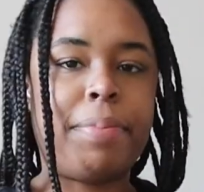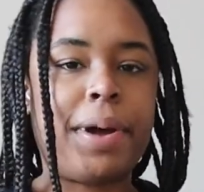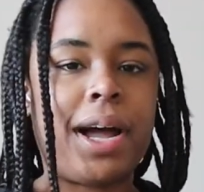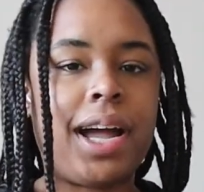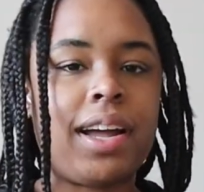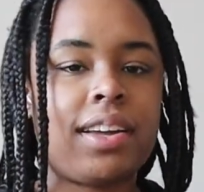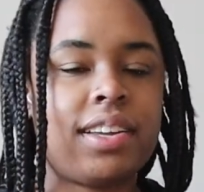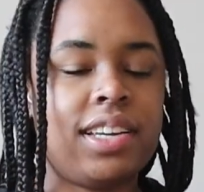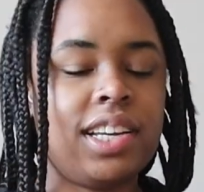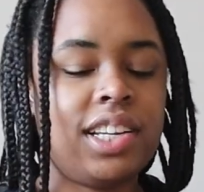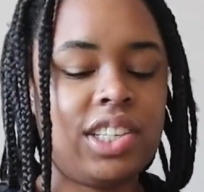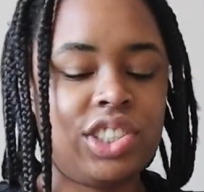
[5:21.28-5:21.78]
a
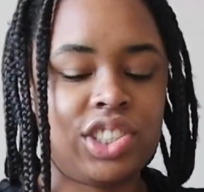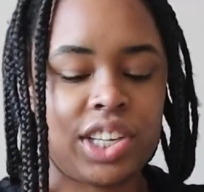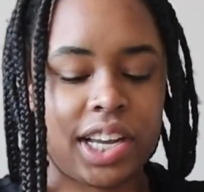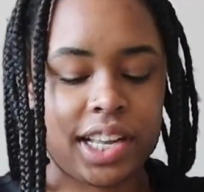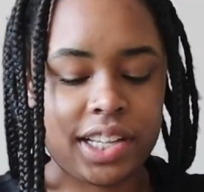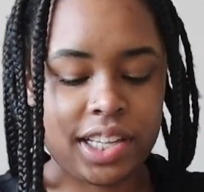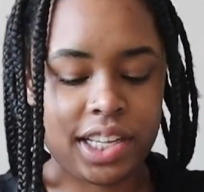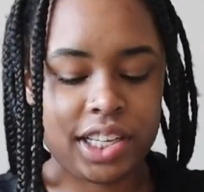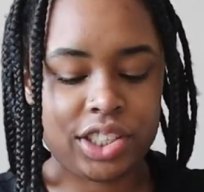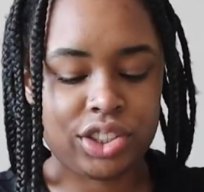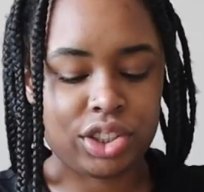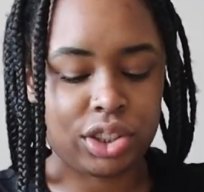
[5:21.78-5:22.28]
package
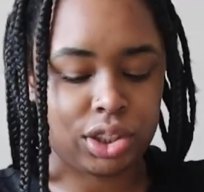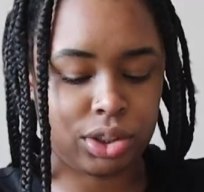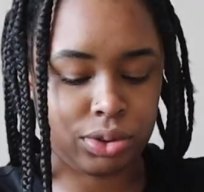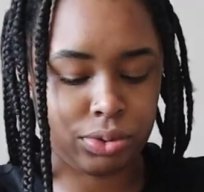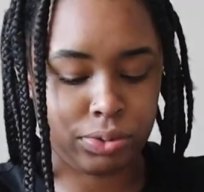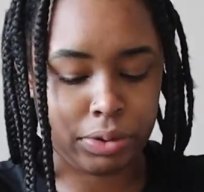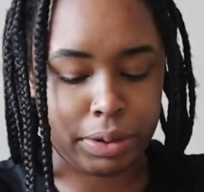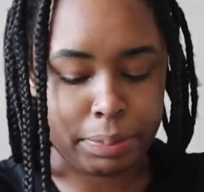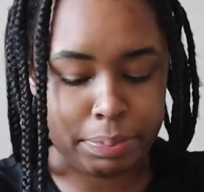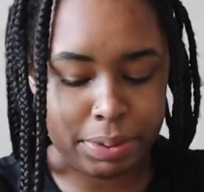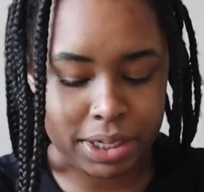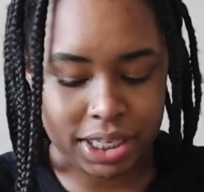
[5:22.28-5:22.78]
and they just
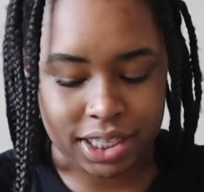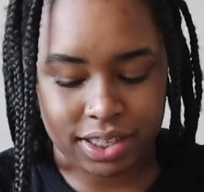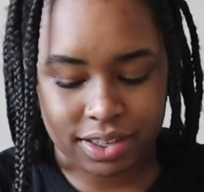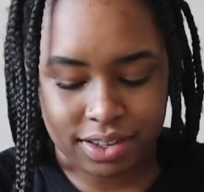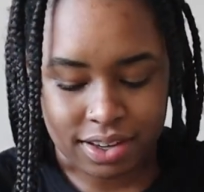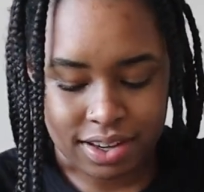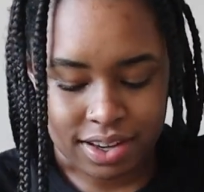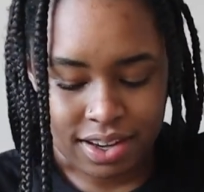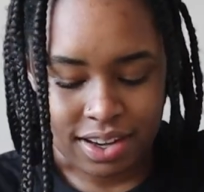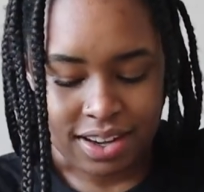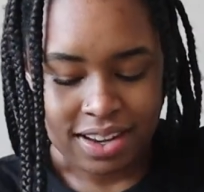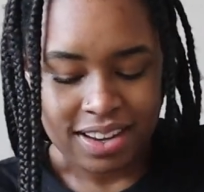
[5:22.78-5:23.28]
rip it?
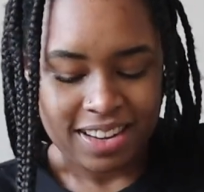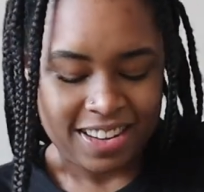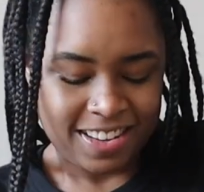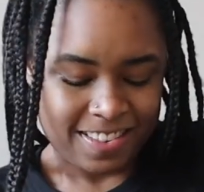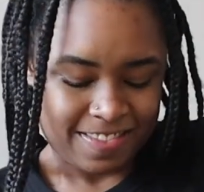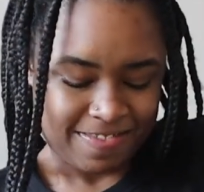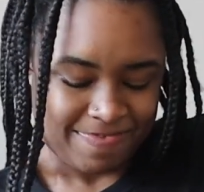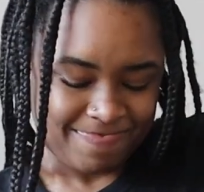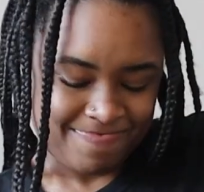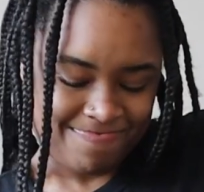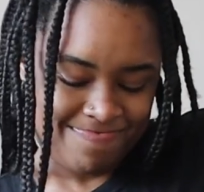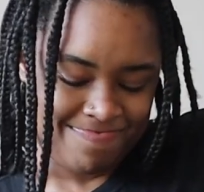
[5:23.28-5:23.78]

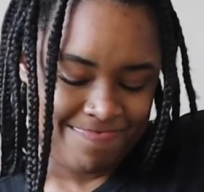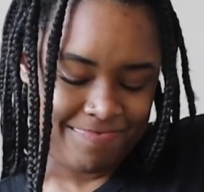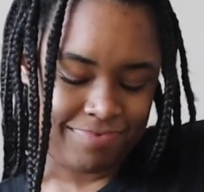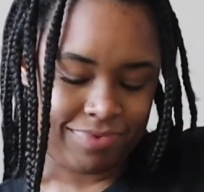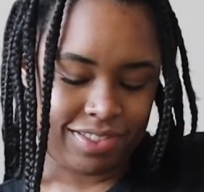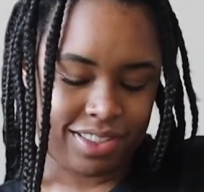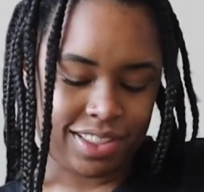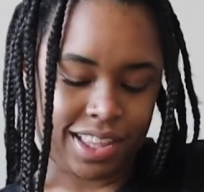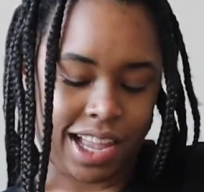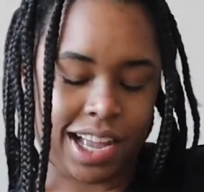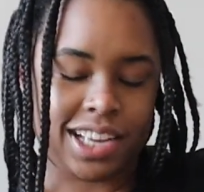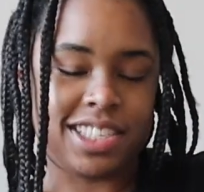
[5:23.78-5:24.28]

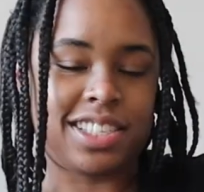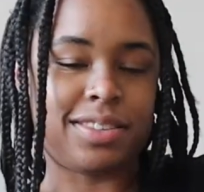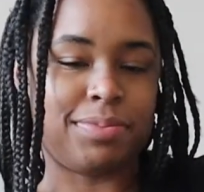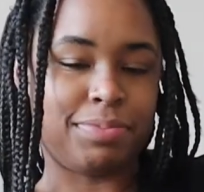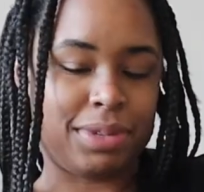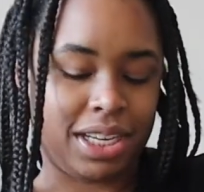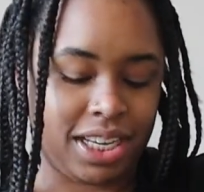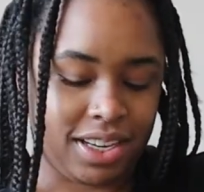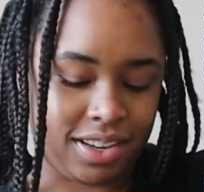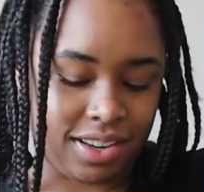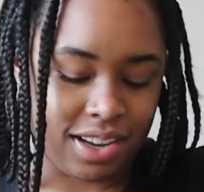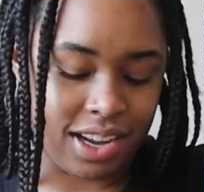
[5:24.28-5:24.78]
That's
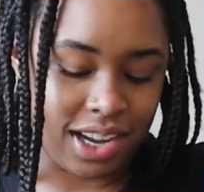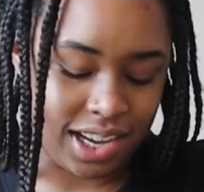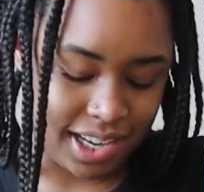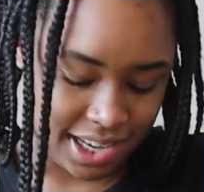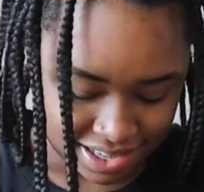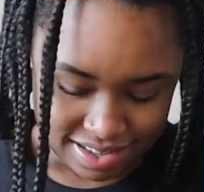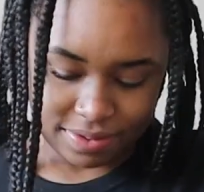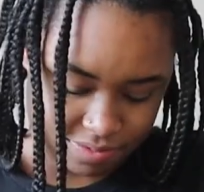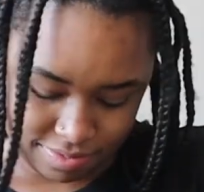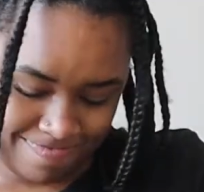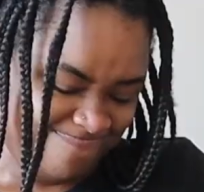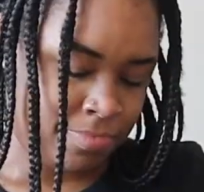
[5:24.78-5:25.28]
me.
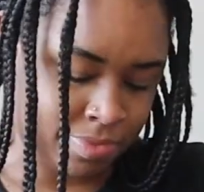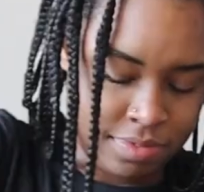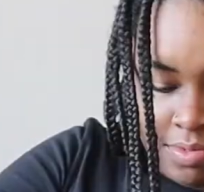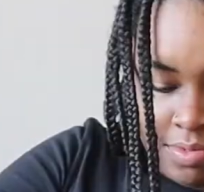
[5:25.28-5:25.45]
No